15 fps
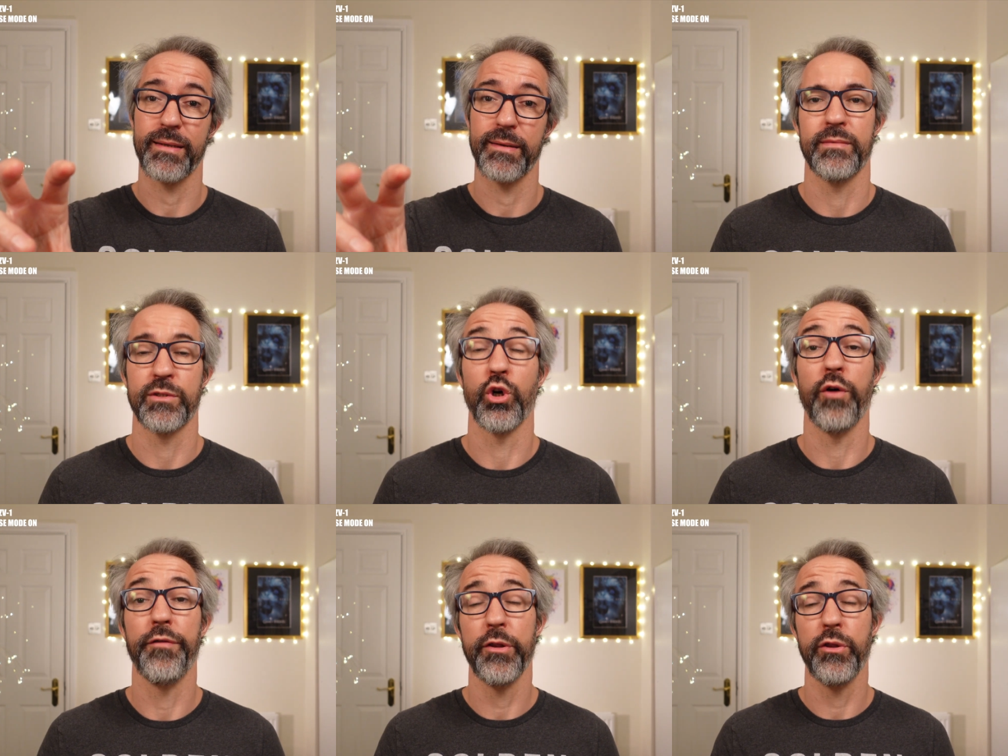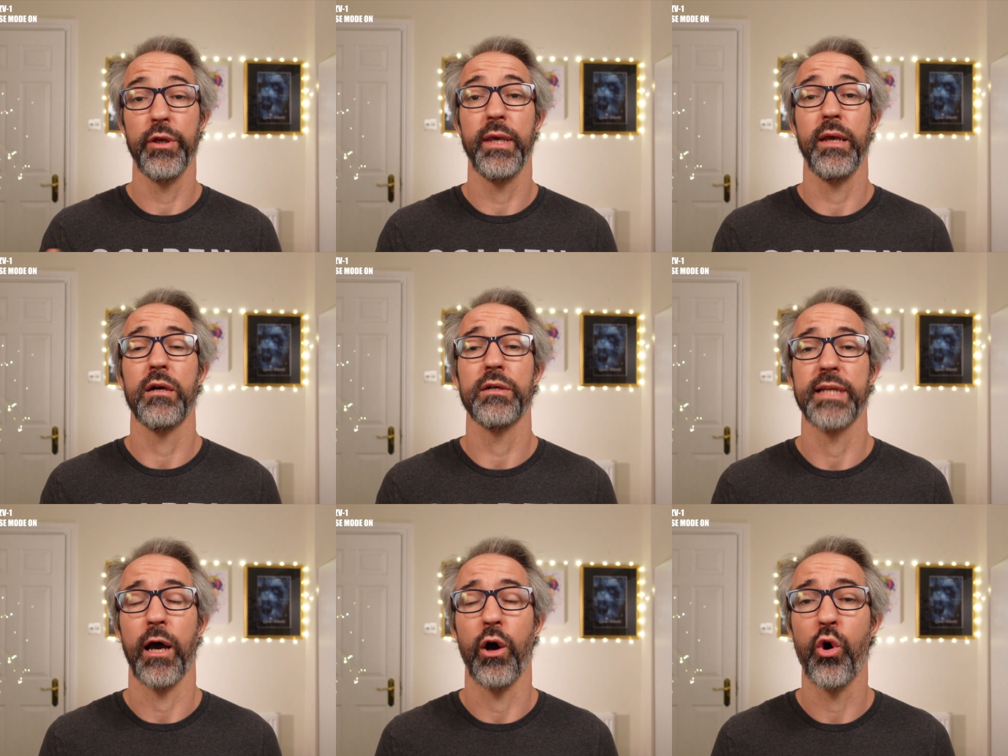So over the
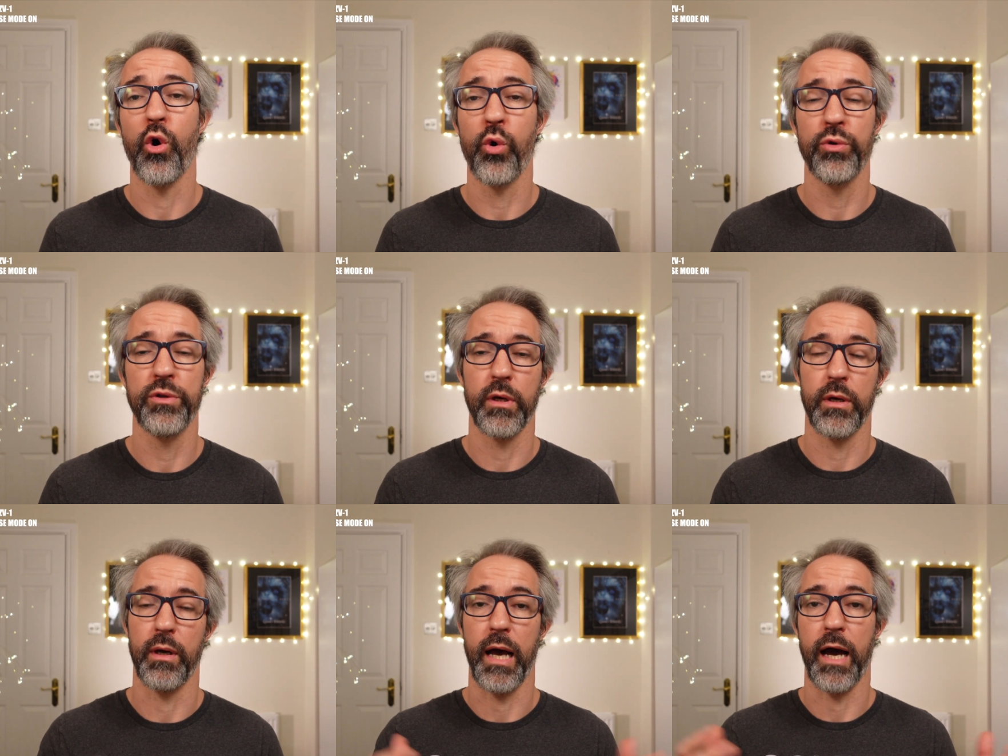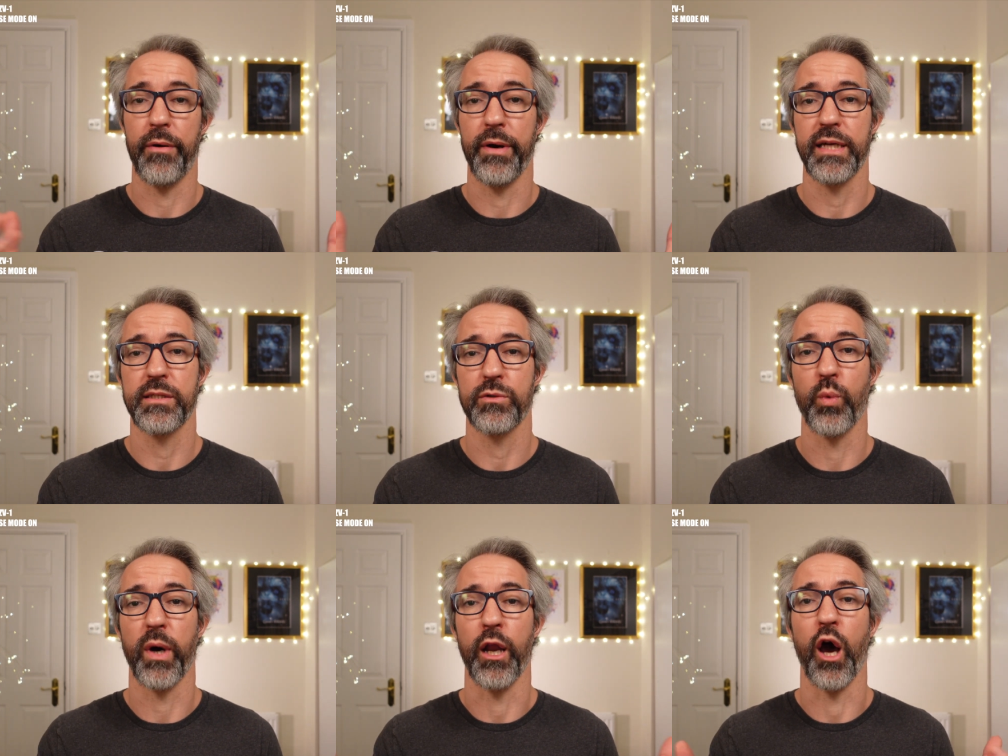years, I owned the
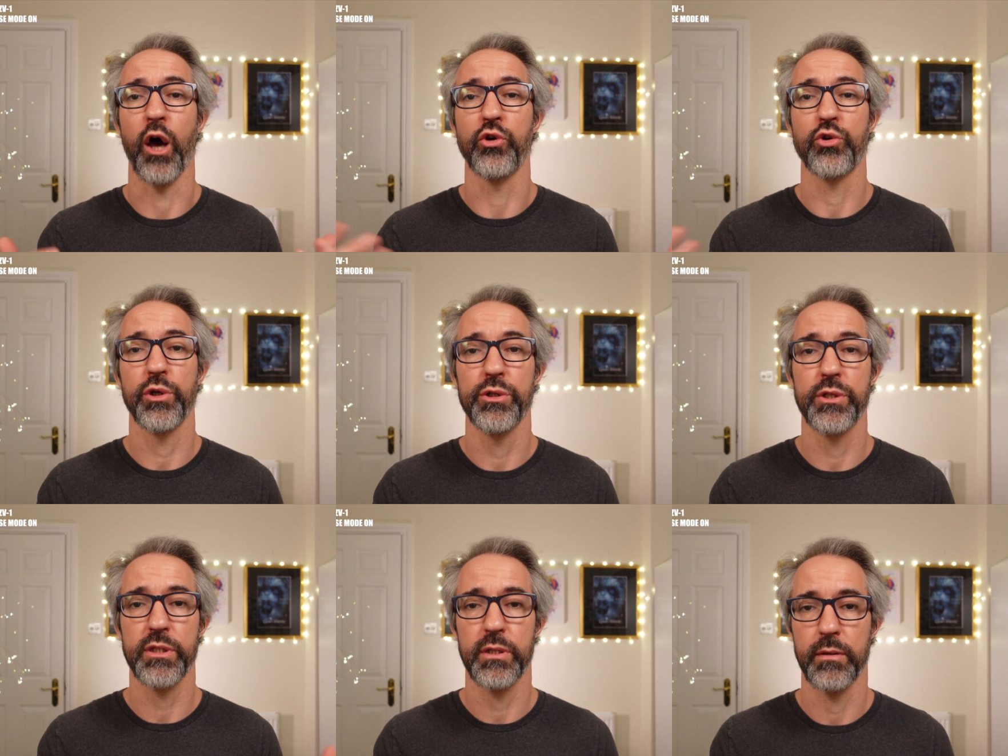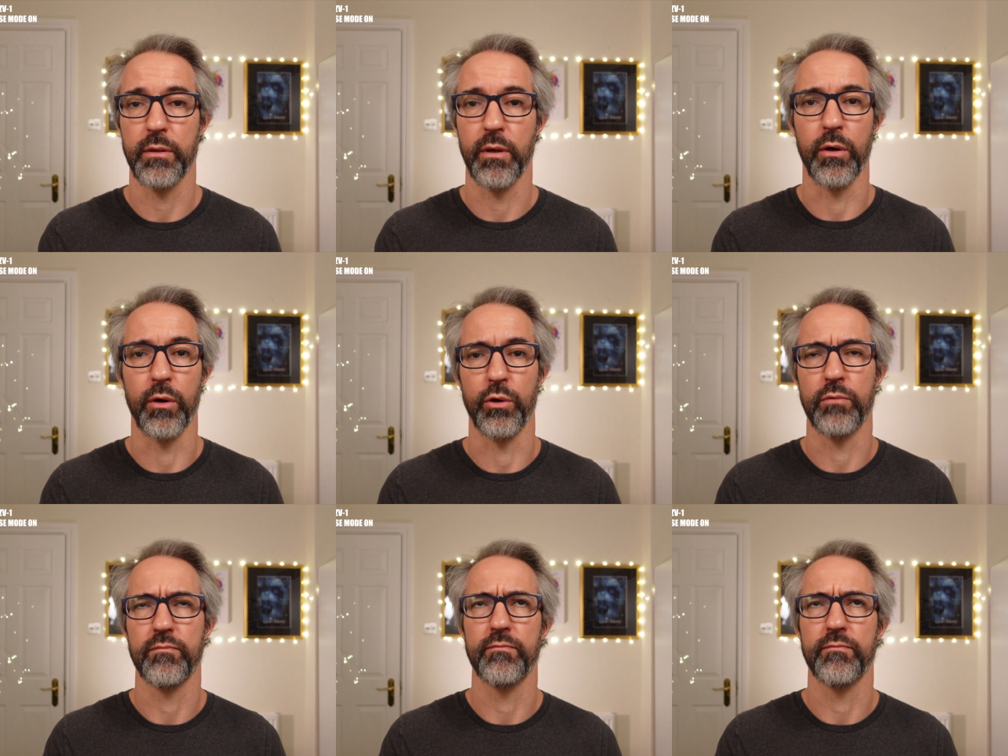RX100s, the